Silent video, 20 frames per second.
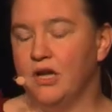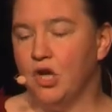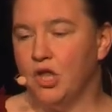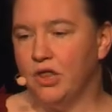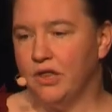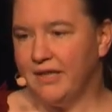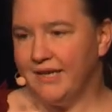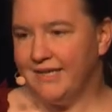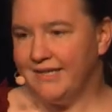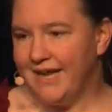
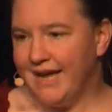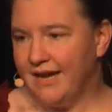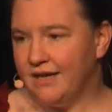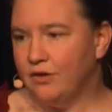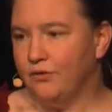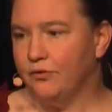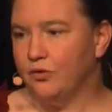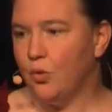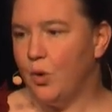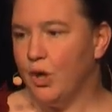the attack
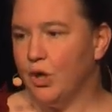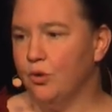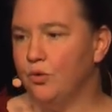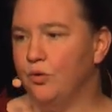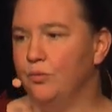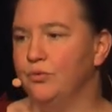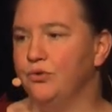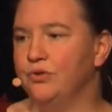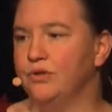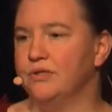of quantum
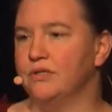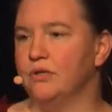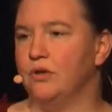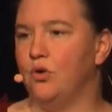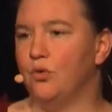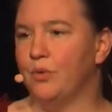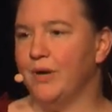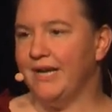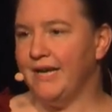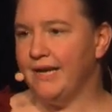computers
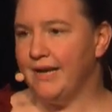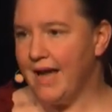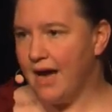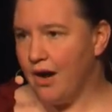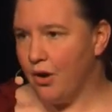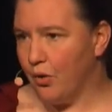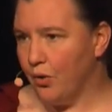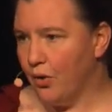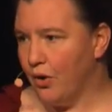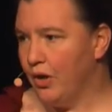already now.
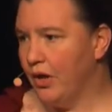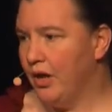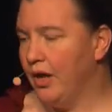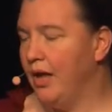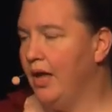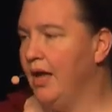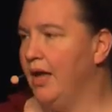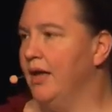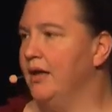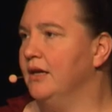
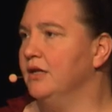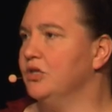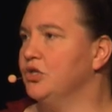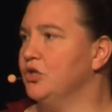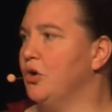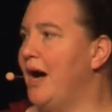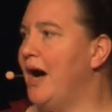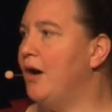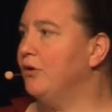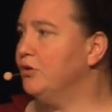
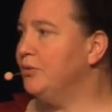So, how do